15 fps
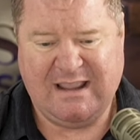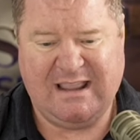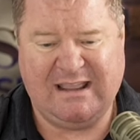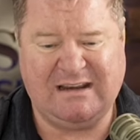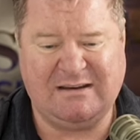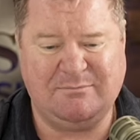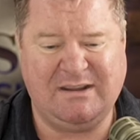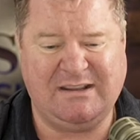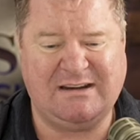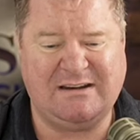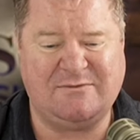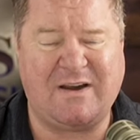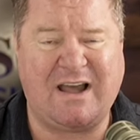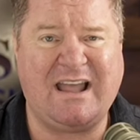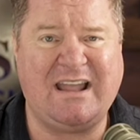And in being
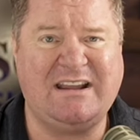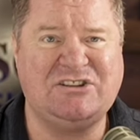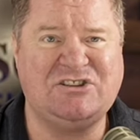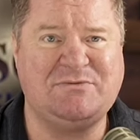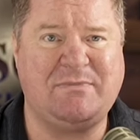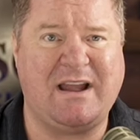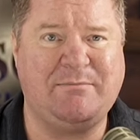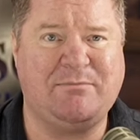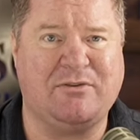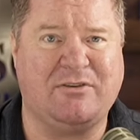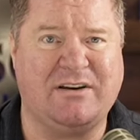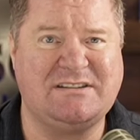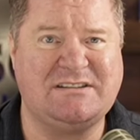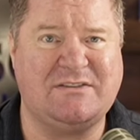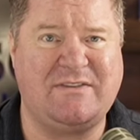advised by
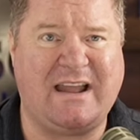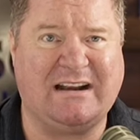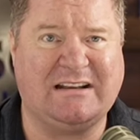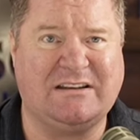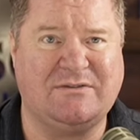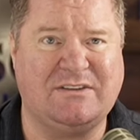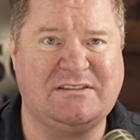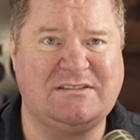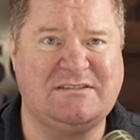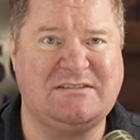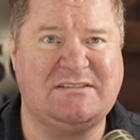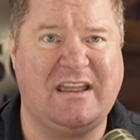progressive activists,